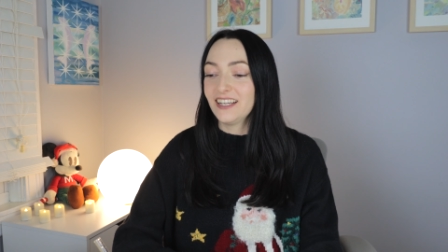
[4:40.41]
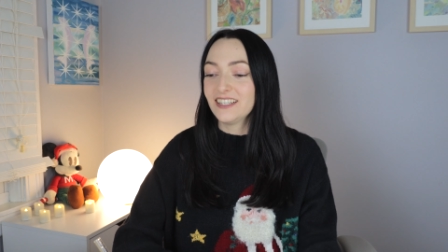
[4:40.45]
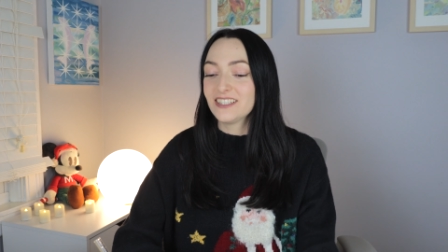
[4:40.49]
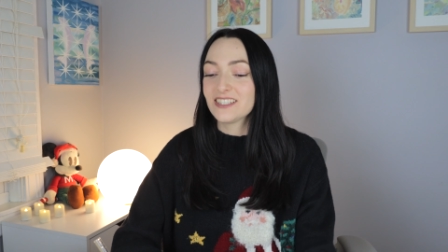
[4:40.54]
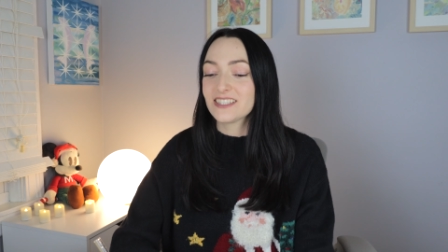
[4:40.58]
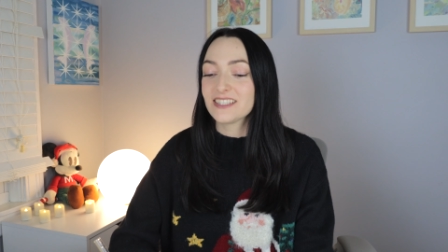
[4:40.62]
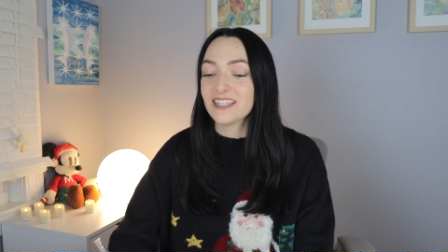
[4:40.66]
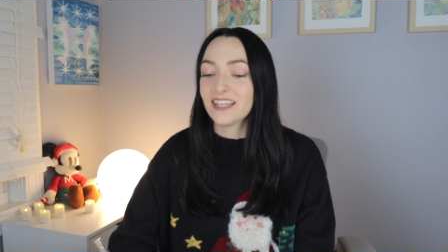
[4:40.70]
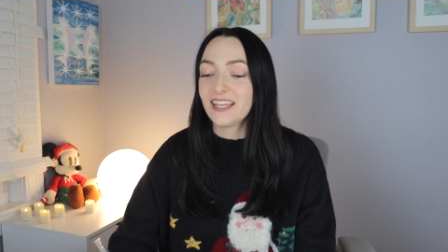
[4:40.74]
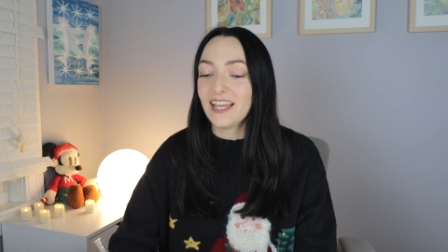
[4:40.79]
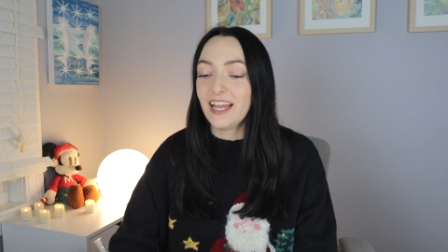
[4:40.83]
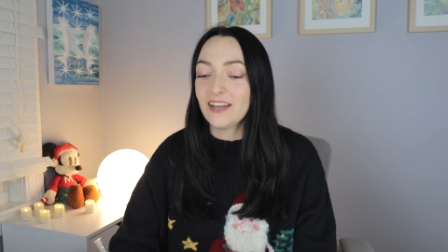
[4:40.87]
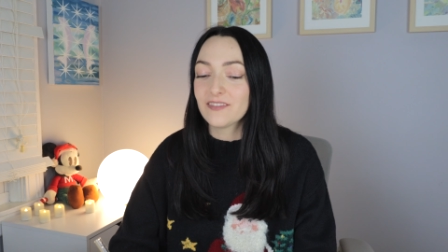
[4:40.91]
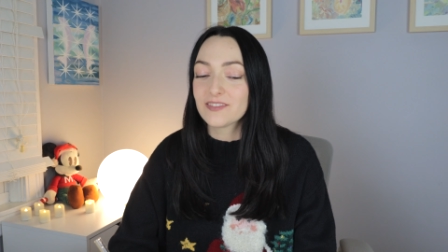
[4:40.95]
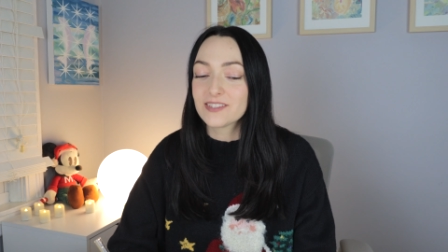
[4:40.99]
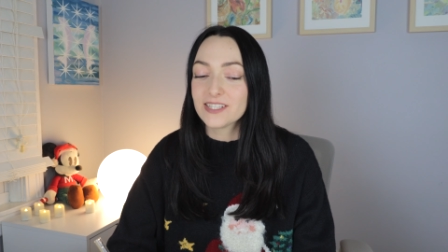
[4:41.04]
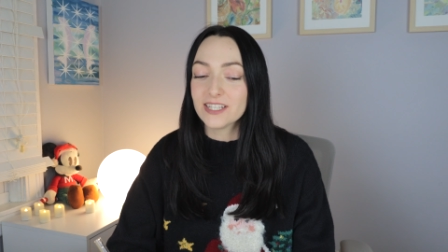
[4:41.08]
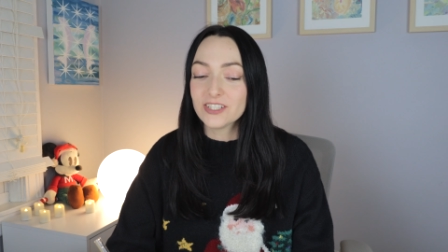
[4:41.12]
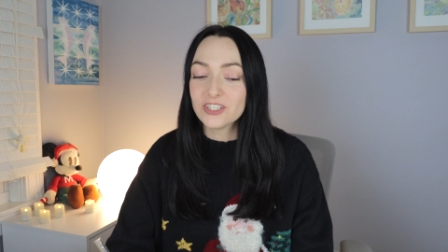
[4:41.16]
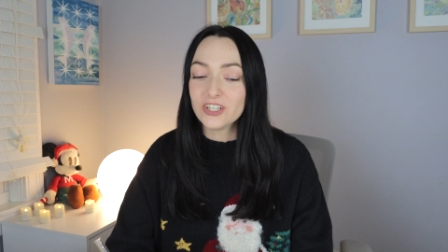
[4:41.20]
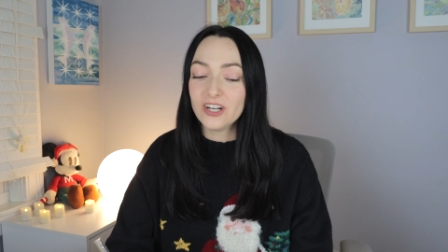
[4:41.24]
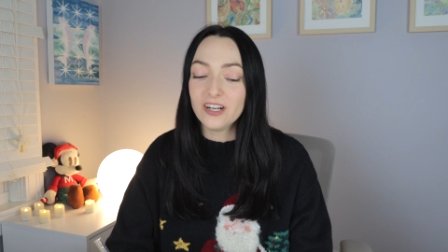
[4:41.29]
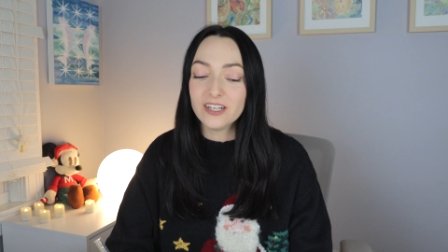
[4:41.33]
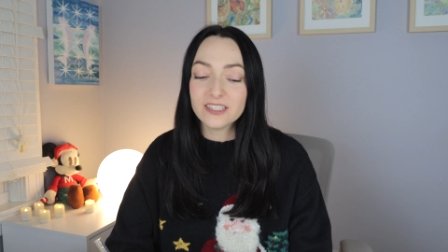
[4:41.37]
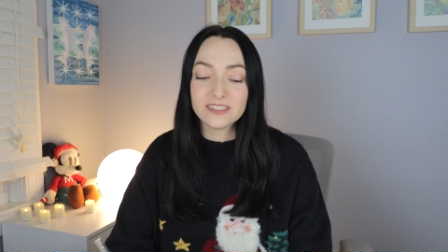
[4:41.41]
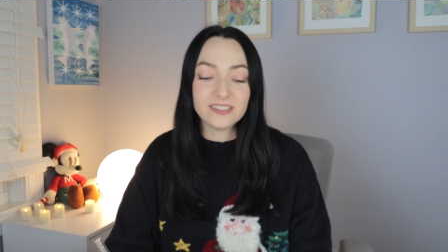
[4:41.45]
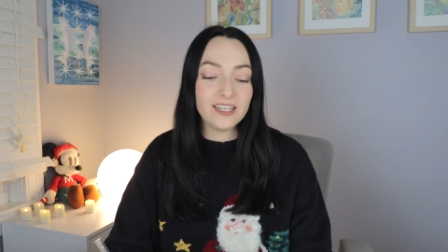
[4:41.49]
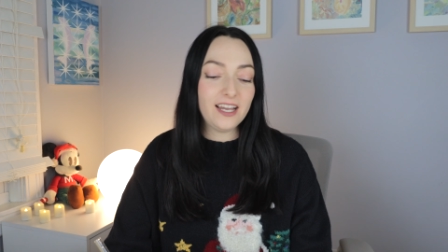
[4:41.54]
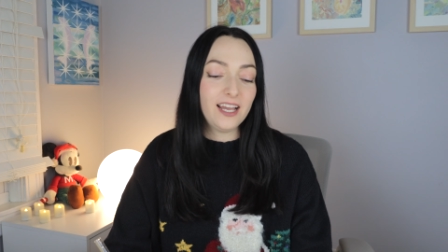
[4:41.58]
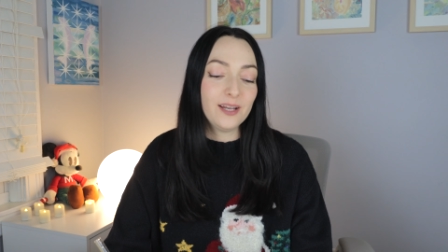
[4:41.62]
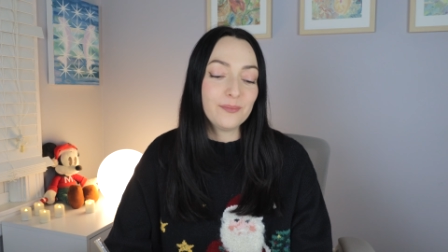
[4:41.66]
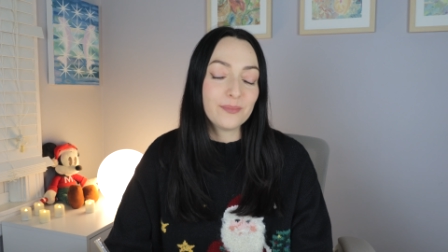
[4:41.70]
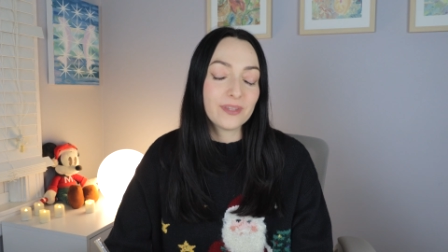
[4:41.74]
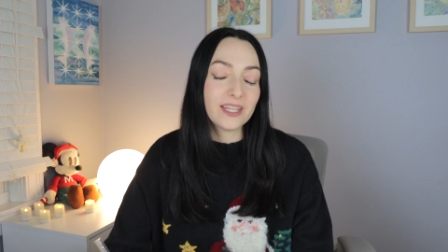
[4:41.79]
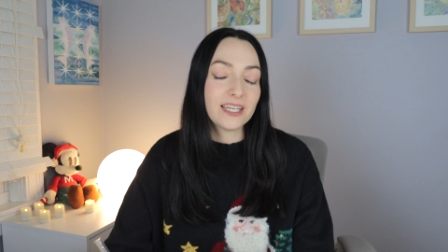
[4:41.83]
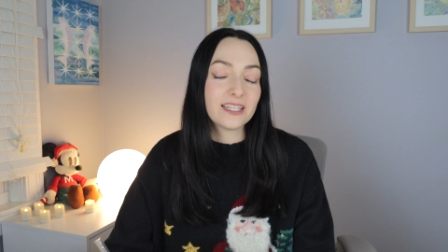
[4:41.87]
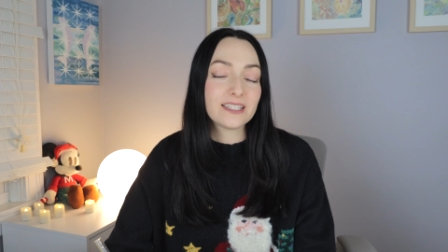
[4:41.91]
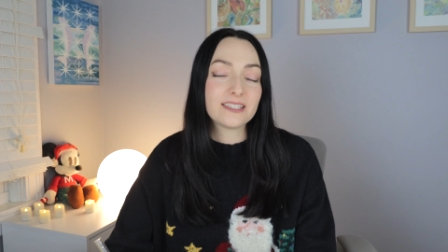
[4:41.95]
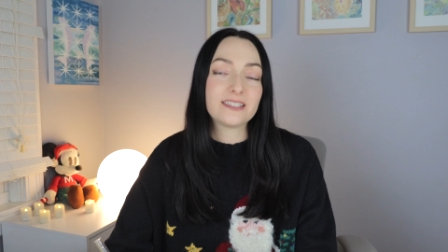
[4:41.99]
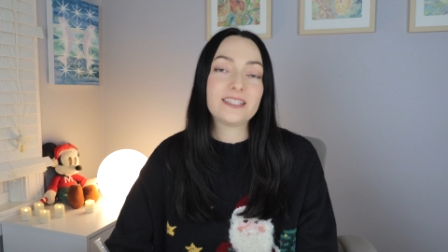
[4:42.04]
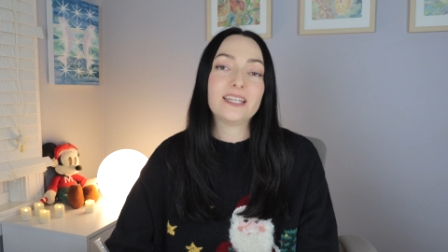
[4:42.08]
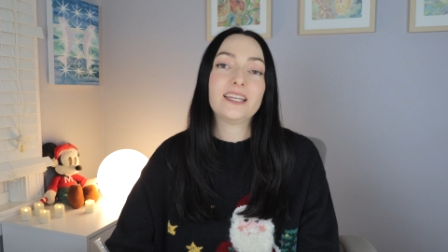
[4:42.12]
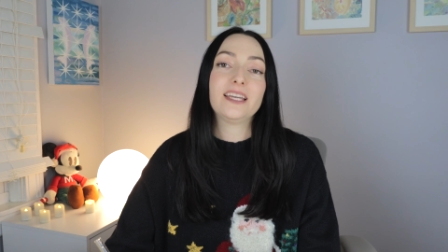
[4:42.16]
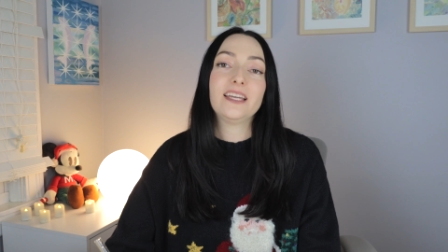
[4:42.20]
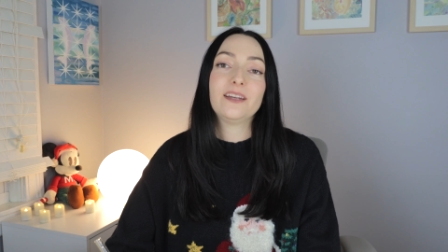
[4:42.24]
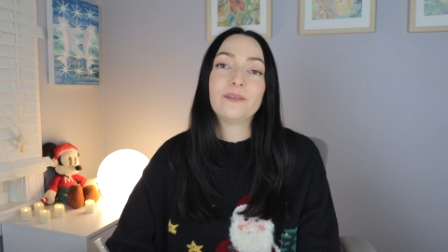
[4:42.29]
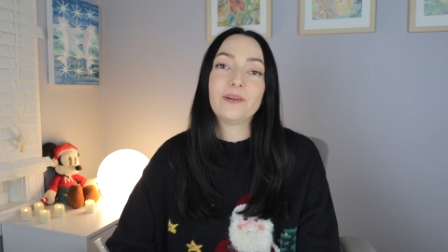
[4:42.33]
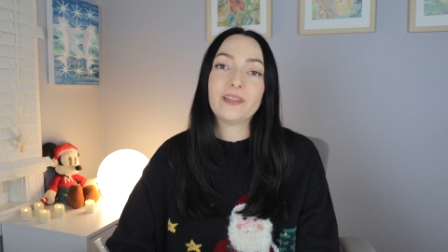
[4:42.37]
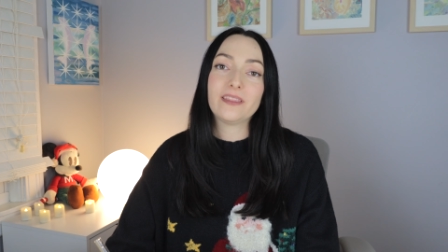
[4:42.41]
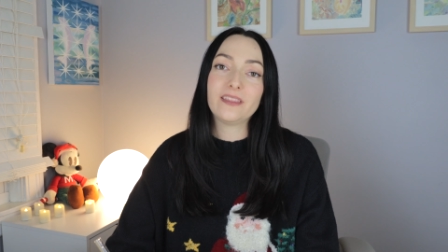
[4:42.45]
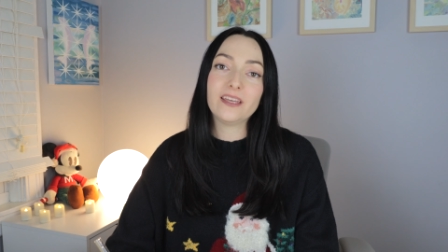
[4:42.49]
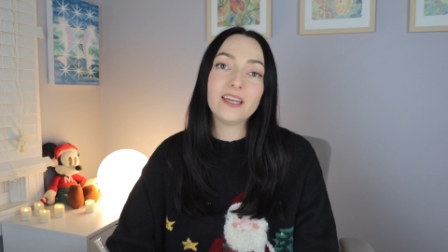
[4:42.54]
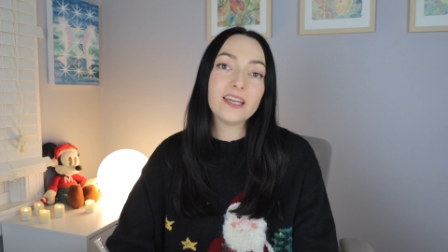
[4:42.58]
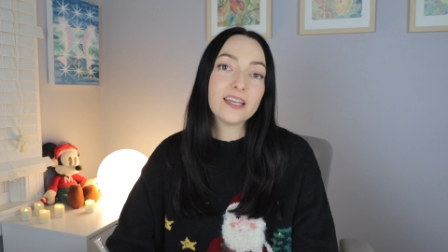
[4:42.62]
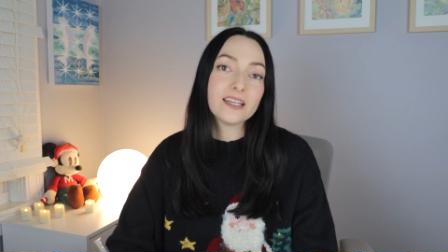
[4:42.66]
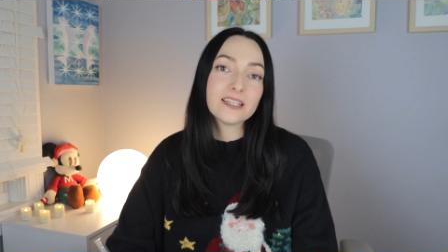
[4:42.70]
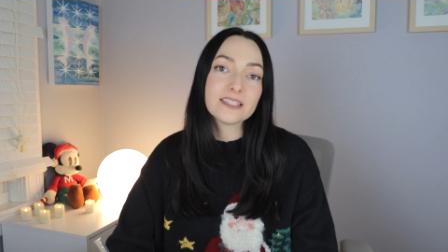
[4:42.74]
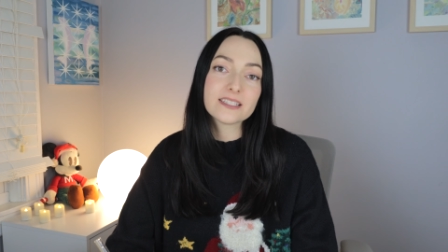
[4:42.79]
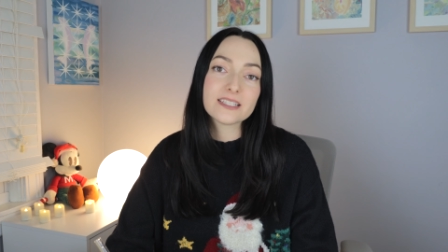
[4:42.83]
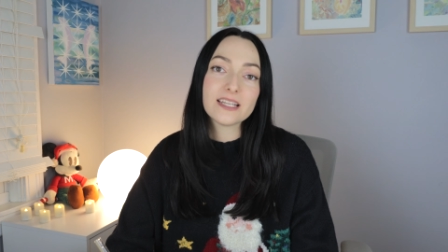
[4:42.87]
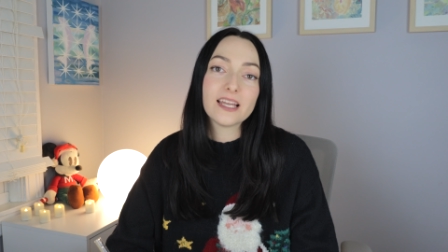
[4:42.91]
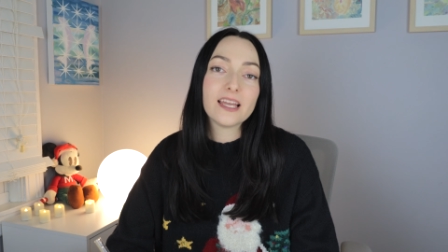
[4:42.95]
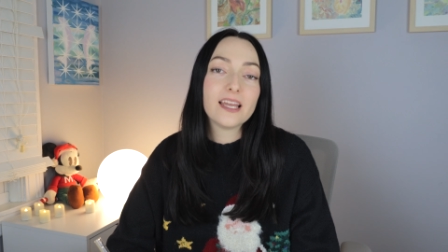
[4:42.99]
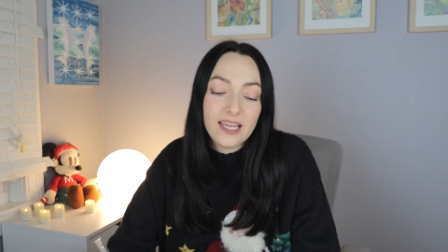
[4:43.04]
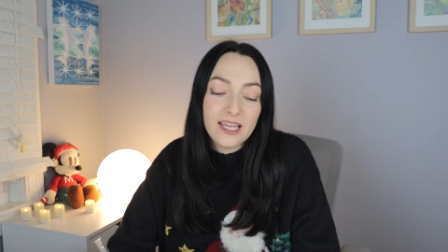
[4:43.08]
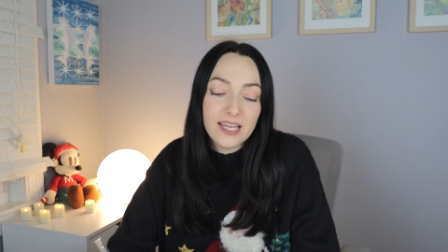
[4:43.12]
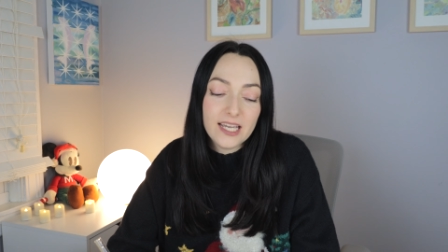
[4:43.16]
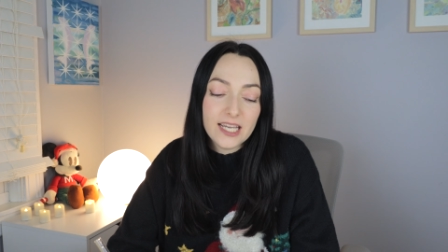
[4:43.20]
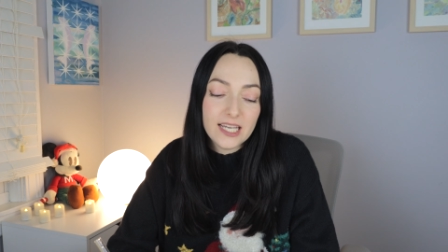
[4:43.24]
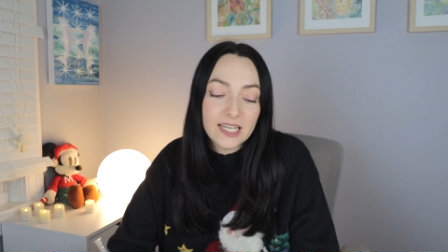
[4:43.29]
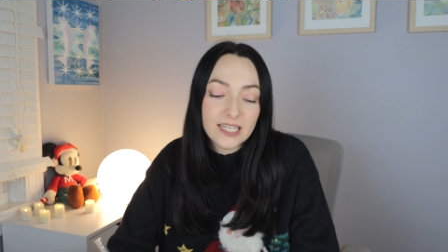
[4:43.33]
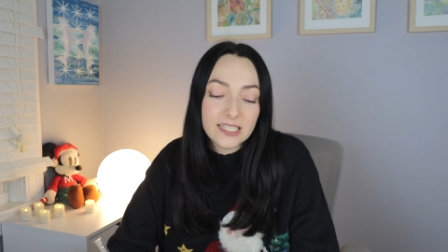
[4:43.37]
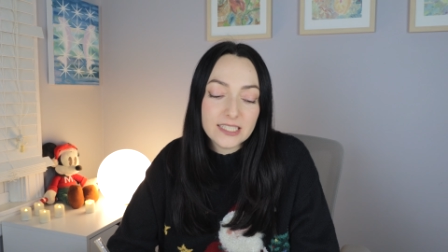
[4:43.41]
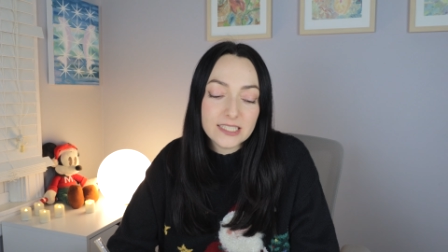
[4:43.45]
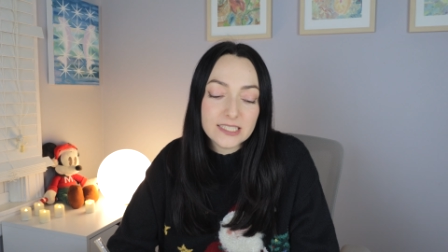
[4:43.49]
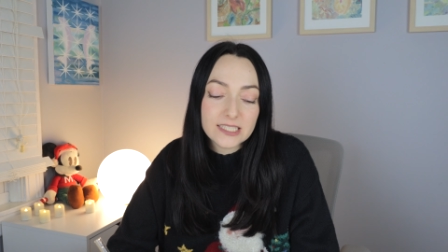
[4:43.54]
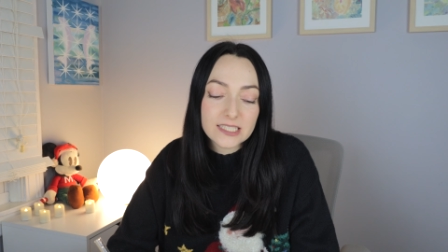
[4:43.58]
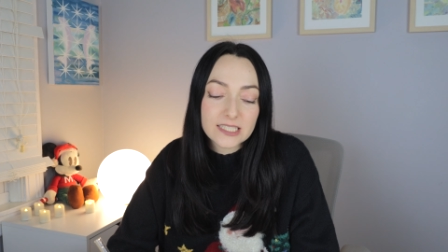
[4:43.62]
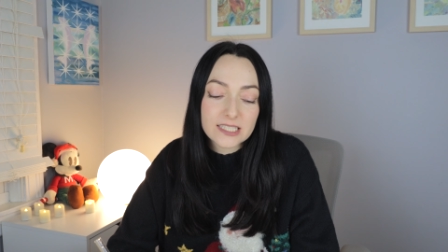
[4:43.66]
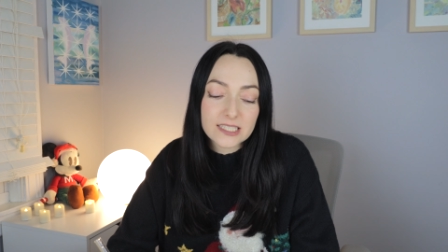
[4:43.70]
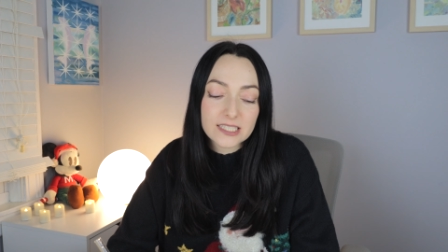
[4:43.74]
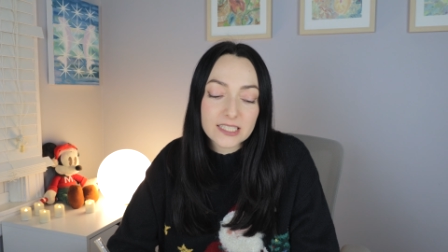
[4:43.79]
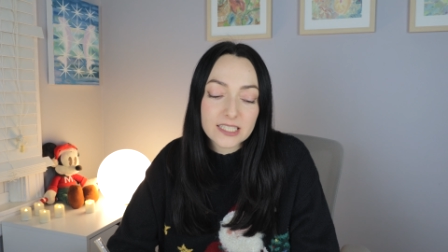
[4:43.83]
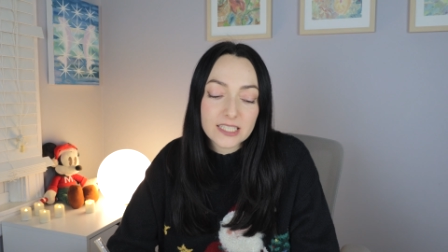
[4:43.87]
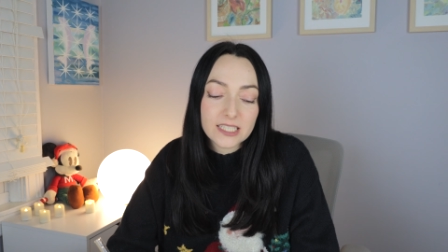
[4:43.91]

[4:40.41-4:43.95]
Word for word: I just like have such a hard time with like sticking with things and